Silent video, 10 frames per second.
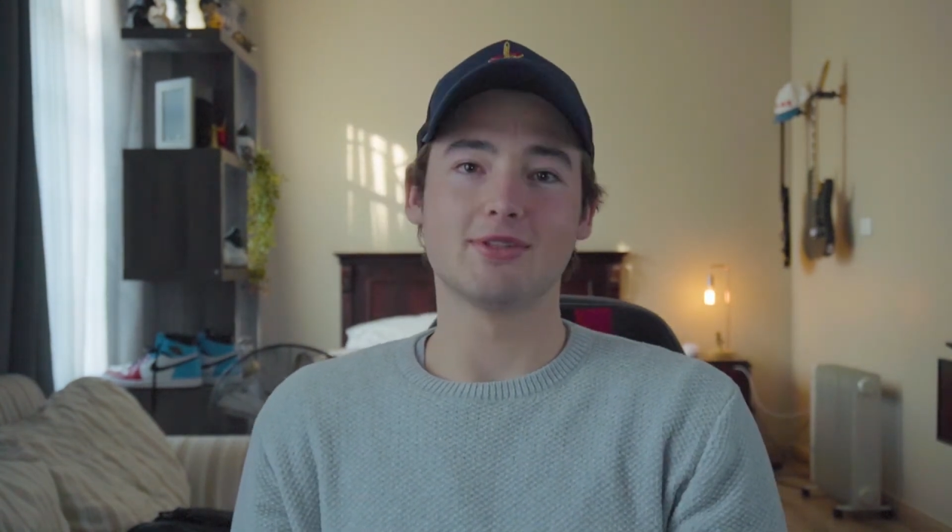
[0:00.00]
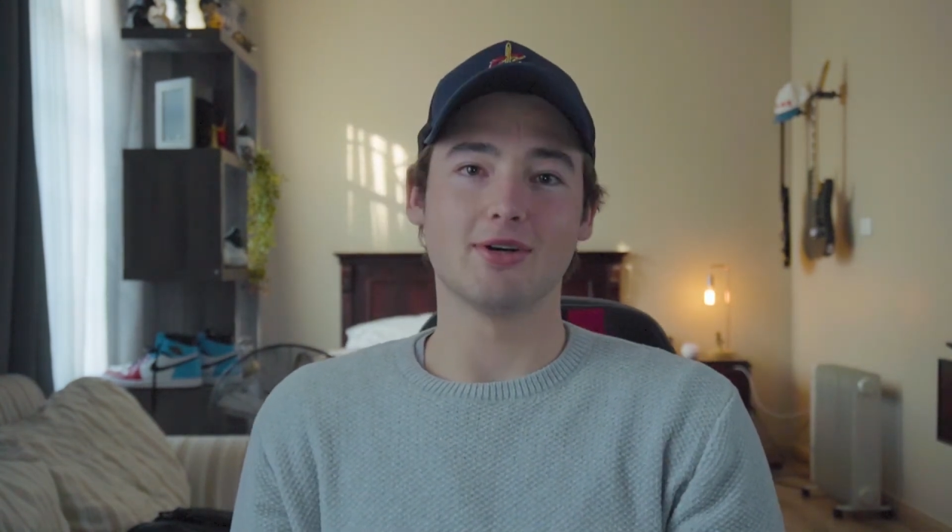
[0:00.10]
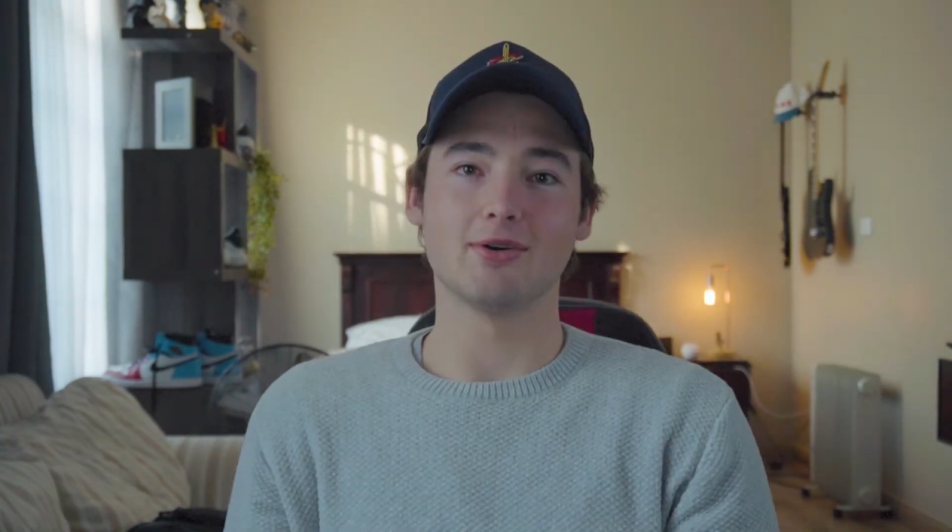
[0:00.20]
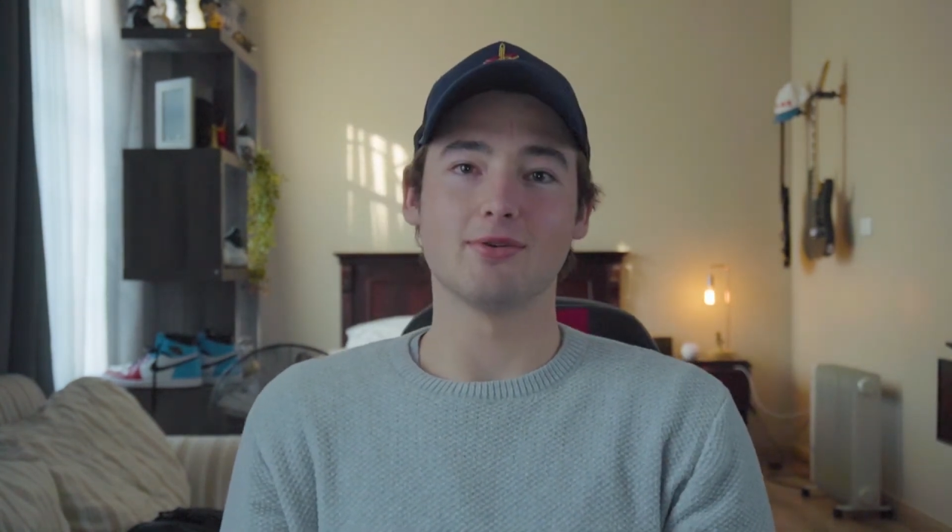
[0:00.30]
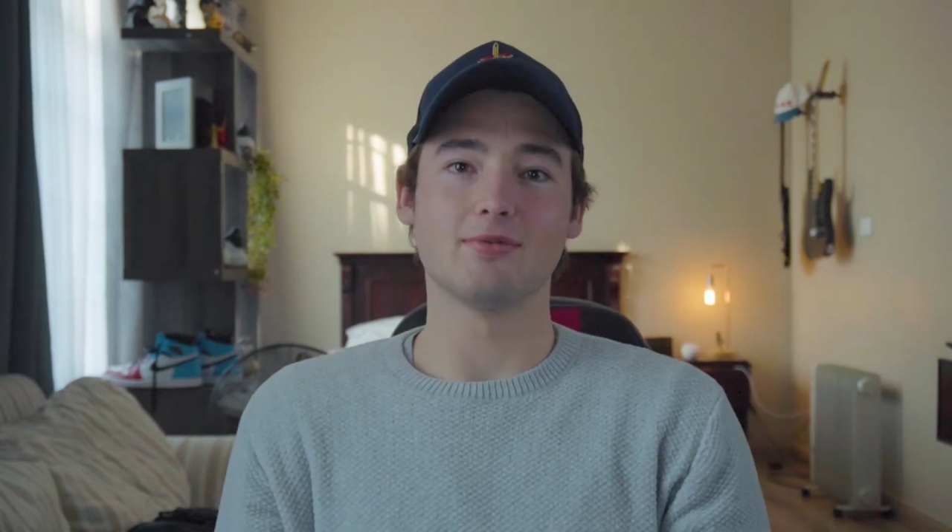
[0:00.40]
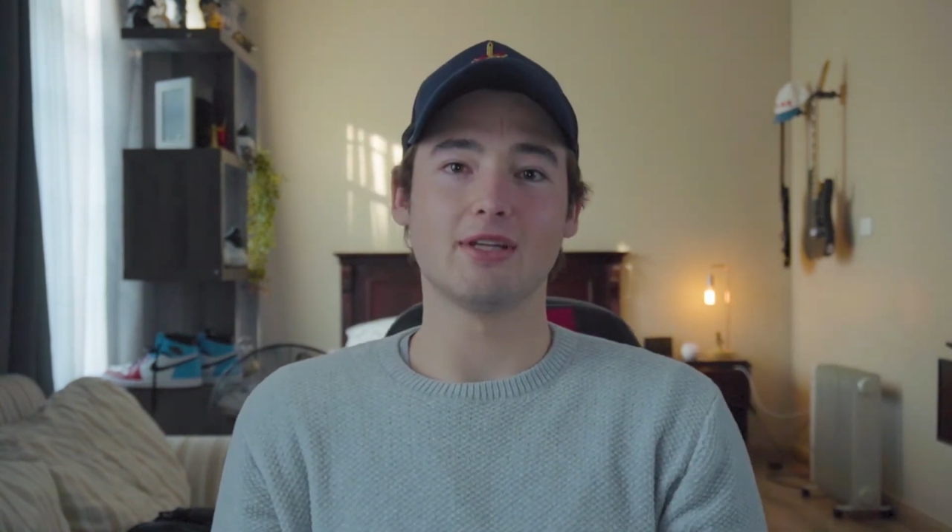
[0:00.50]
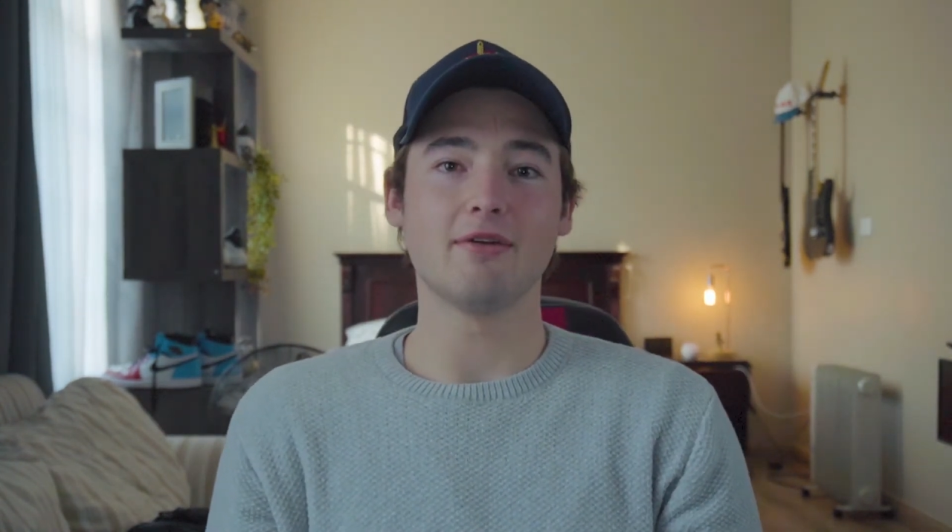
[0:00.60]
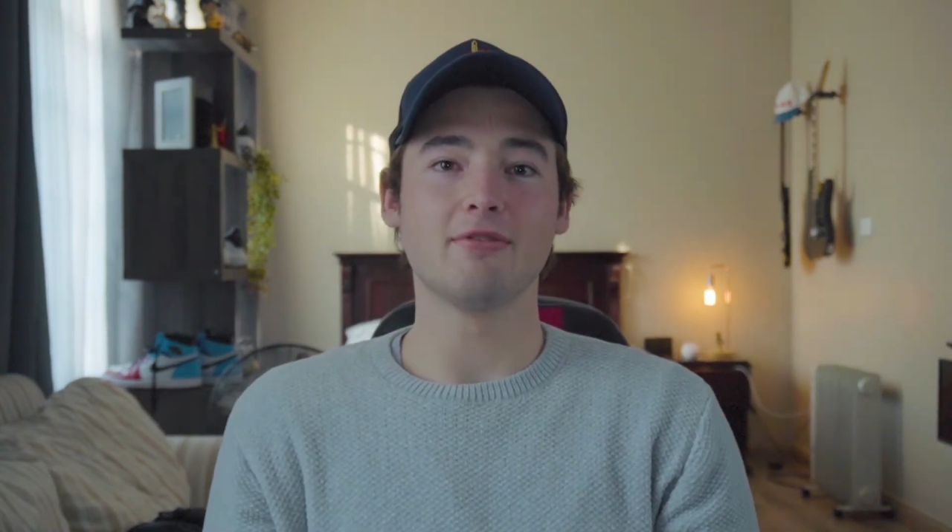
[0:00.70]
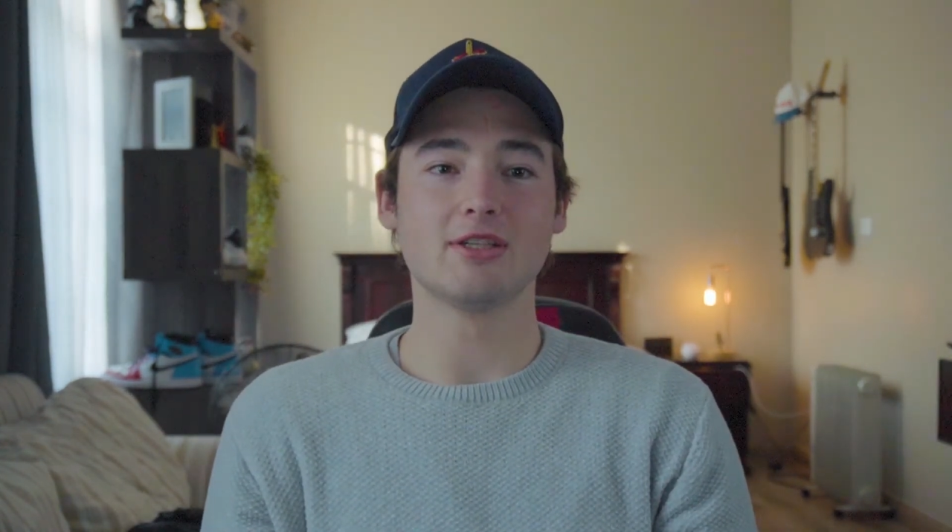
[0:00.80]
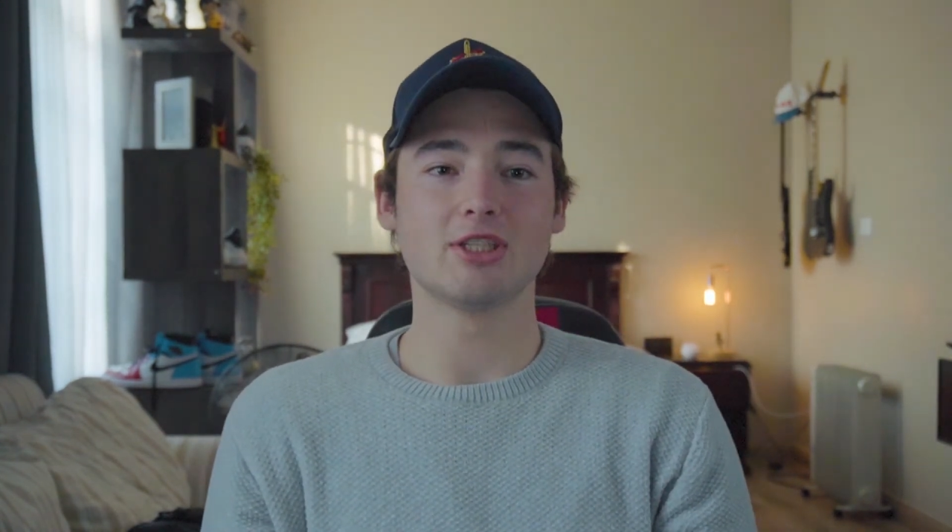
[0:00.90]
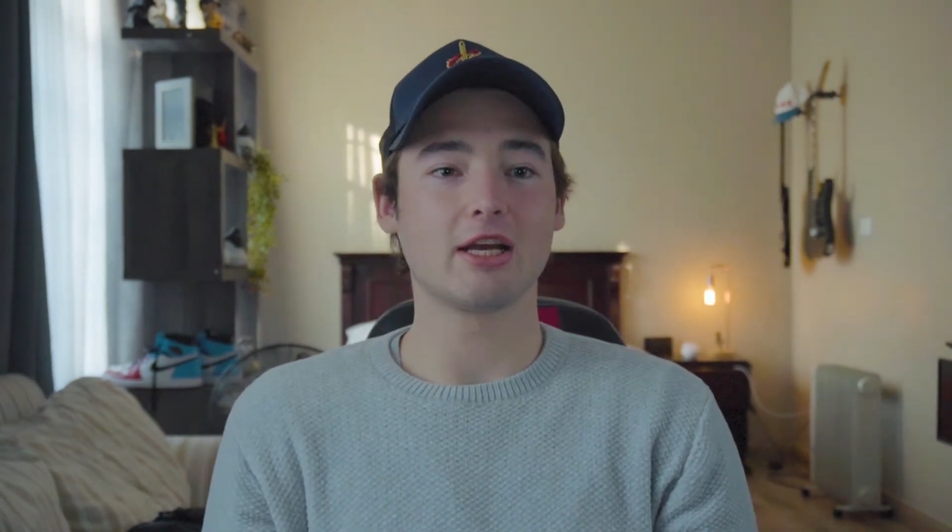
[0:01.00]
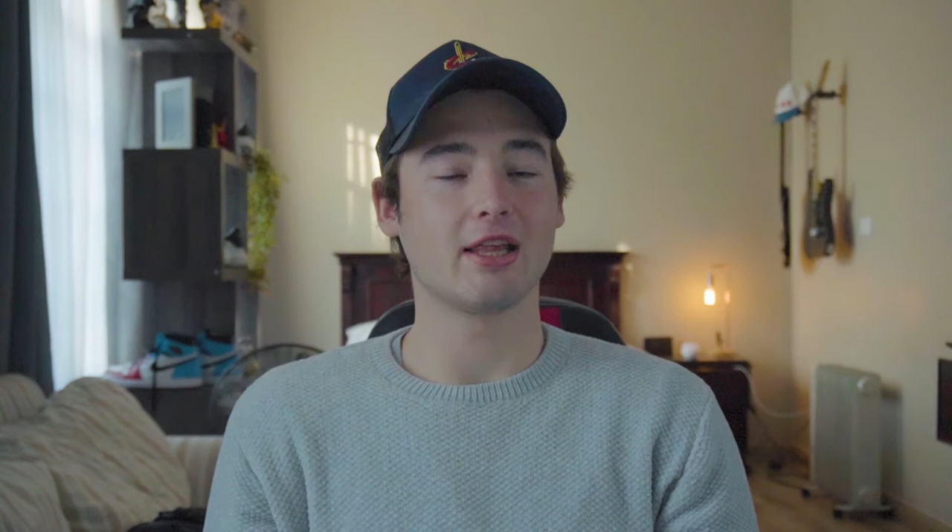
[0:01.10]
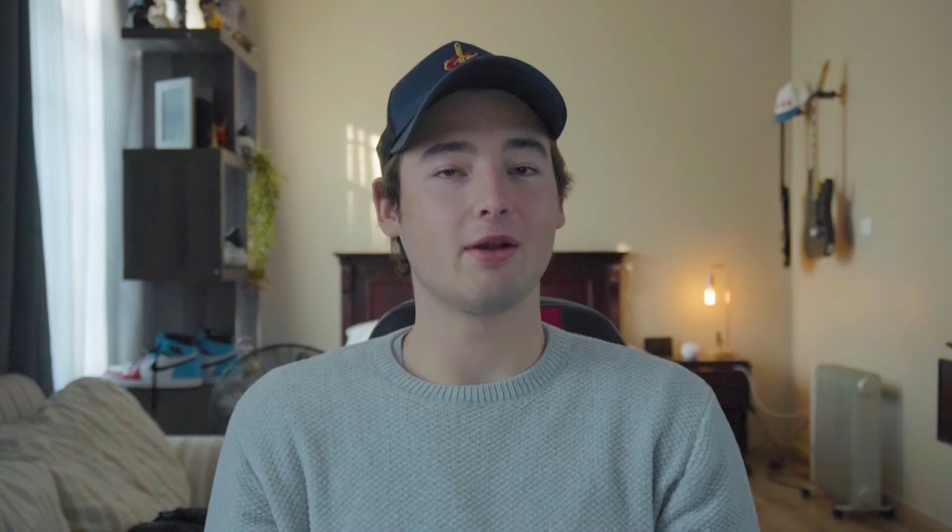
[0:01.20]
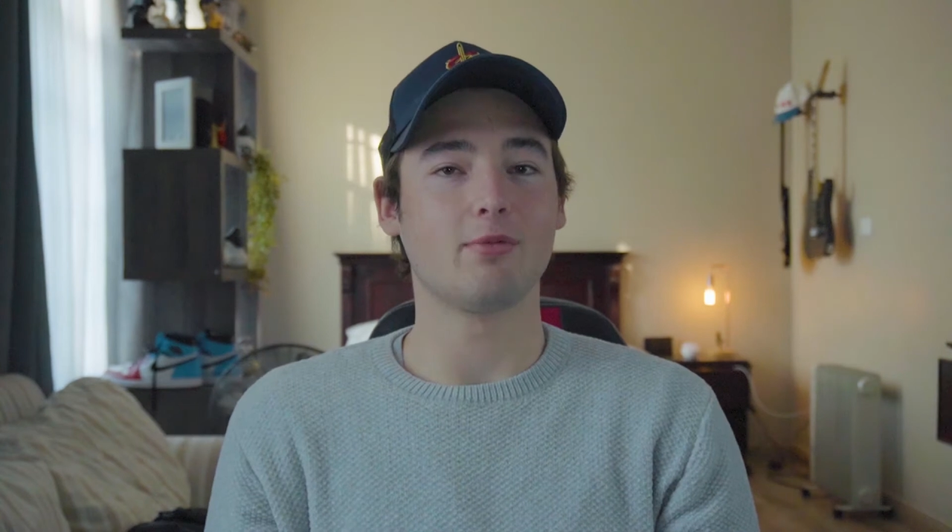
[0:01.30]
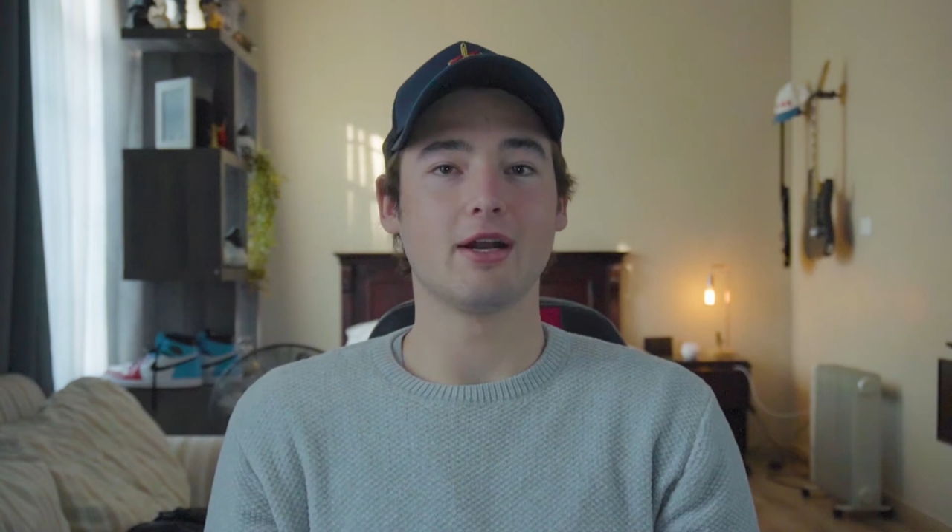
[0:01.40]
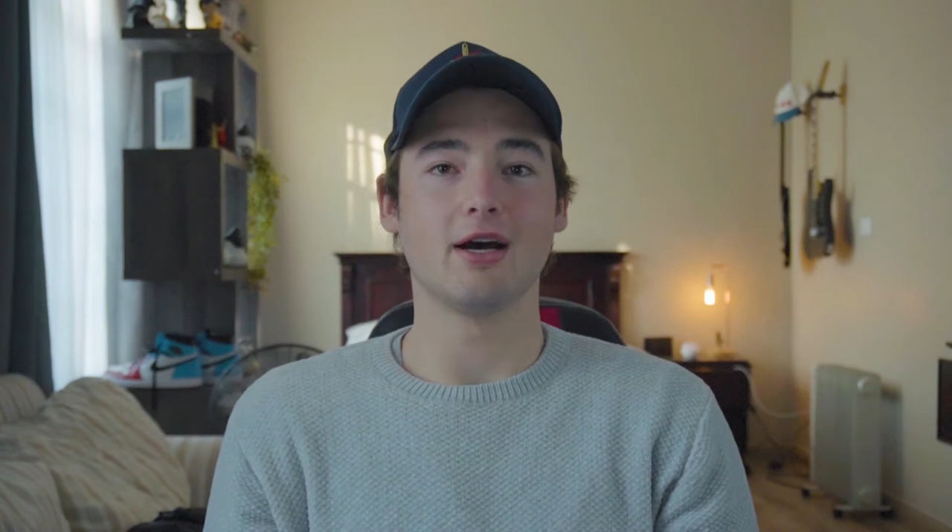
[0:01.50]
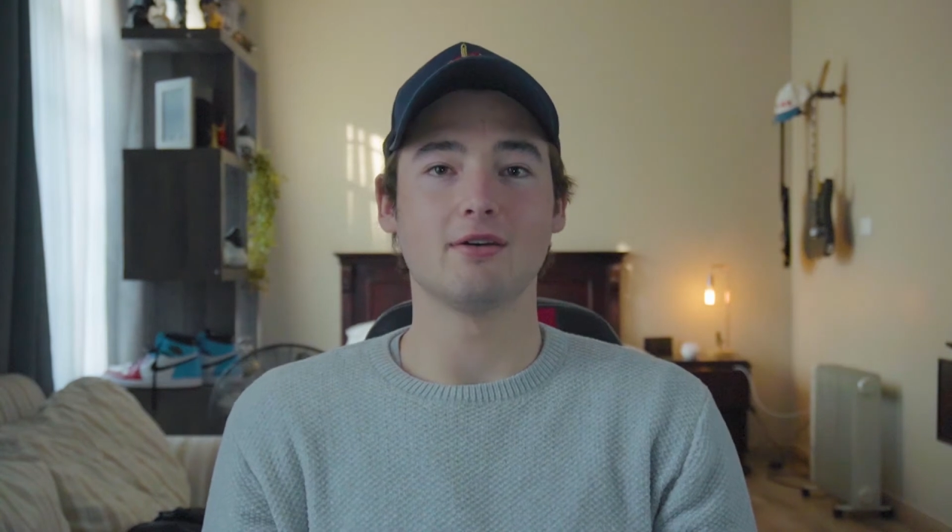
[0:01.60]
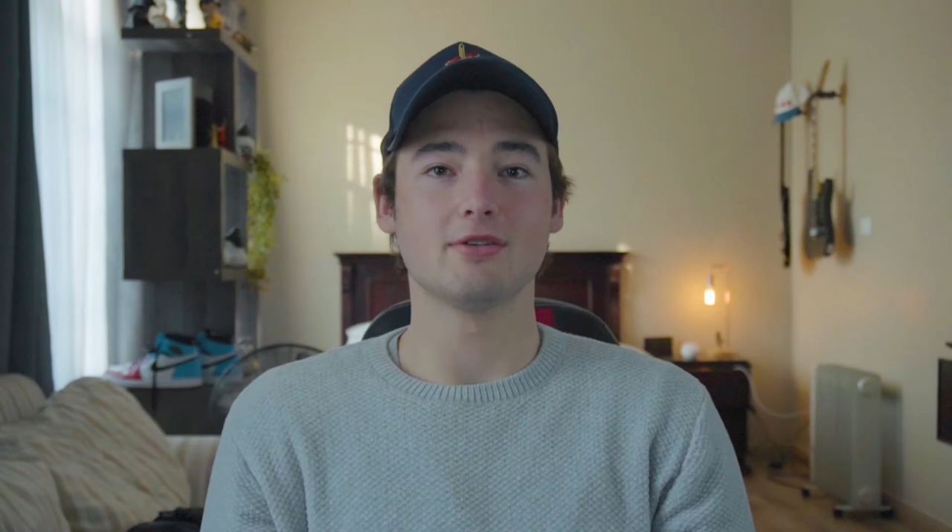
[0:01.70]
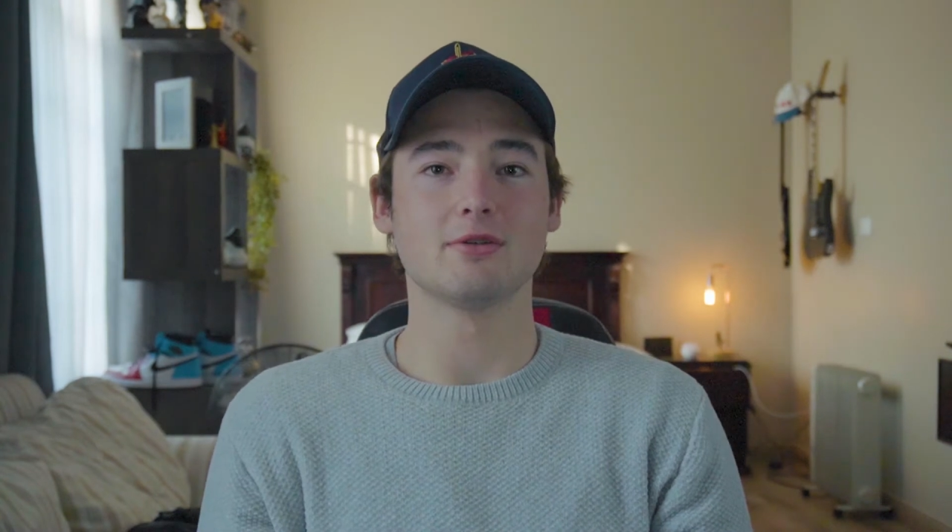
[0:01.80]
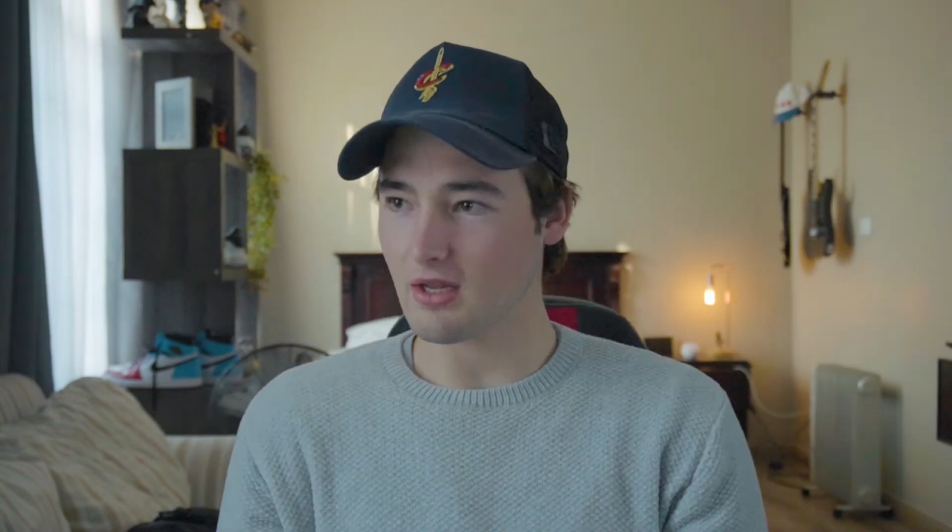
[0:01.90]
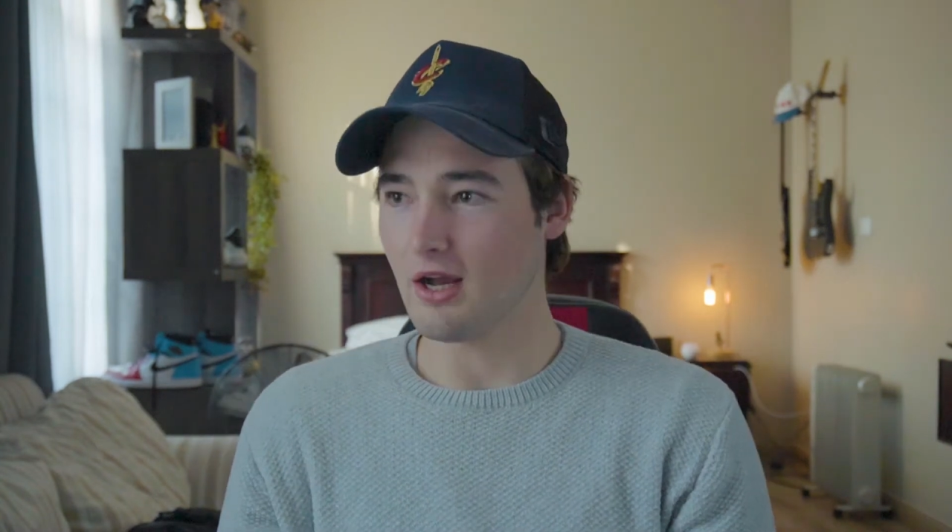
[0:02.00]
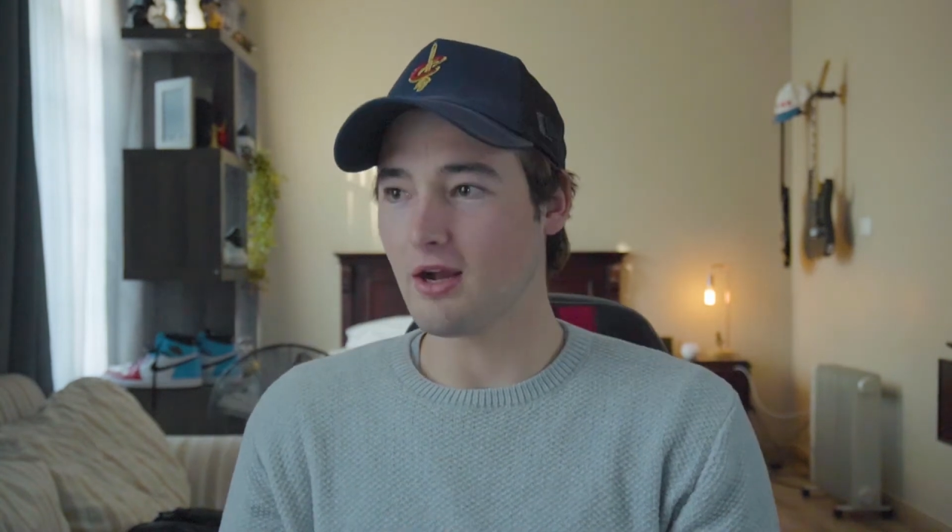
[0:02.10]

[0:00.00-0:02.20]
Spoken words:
so definitely check that one out.